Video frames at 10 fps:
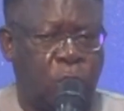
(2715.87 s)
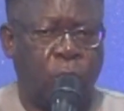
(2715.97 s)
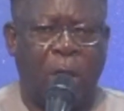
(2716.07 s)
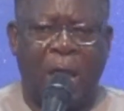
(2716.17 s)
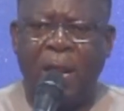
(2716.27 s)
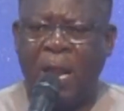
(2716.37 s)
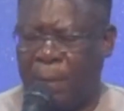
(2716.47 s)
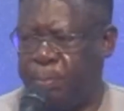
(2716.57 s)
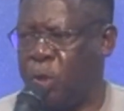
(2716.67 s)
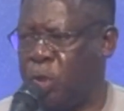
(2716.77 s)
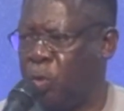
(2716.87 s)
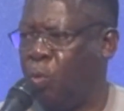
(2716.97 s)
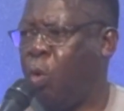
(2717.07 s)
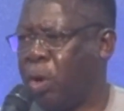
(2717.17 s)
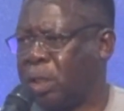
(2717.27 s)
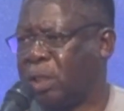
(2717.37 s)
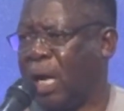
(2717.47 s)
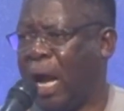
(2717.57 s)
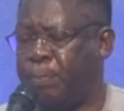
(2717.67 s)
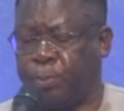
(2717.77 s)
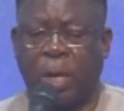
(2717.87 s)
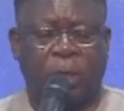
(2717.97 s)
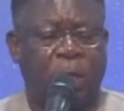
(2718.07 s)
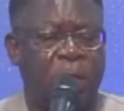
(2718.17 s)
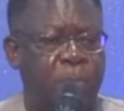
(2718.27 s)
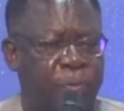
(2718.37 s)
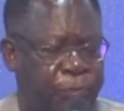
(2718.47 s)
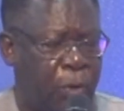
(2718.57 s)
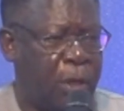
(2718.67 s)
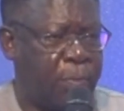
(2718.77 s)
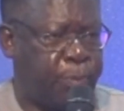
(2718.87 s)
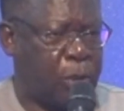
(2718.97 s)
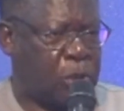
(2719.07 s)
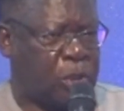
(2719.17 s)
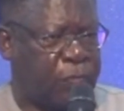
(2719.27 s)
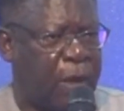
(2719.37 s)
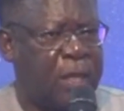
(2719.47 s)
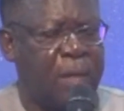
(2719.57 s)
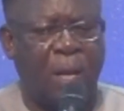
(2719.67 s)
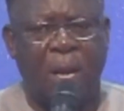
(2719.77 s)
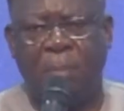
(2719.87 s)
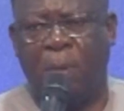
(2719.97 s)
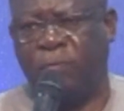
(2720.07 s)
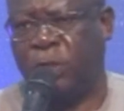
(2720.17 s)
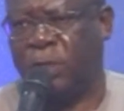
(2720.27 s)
to enable you walk uprightly before Him. Precious Father, in the name of